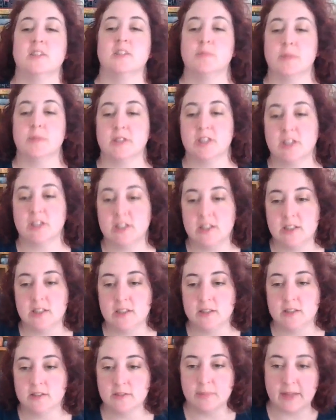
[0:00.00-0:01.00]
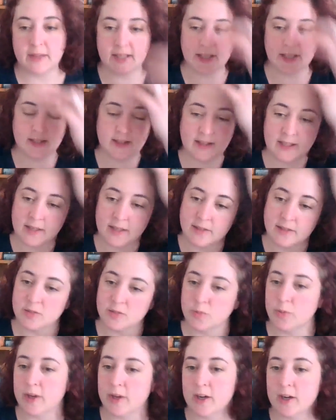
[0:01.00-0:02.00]
but she's making like a
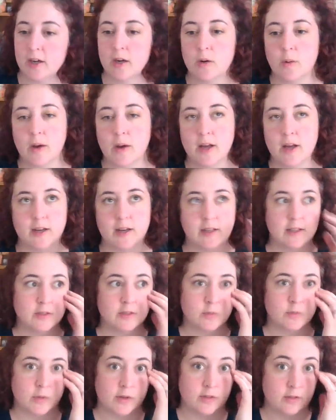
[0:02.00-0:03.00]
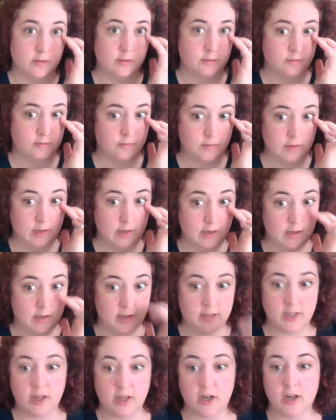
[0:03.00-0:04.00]
sweater quantities worth of
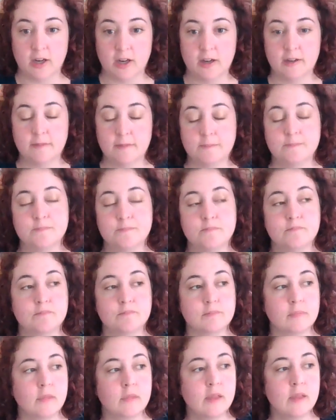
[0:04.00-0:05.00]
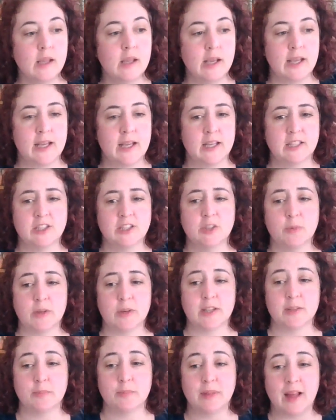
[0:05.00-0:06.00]
yarn, and she
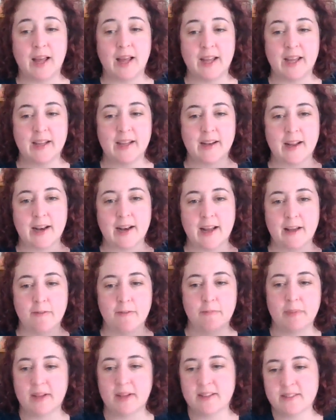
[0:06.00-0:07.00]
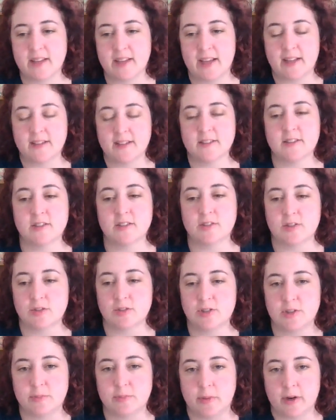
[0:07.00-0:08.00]
wanted to ply it and have big skeins, so
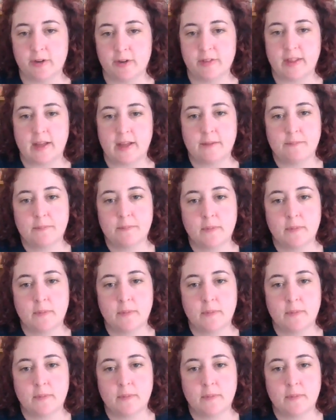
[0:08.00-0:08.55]
she borrowed that.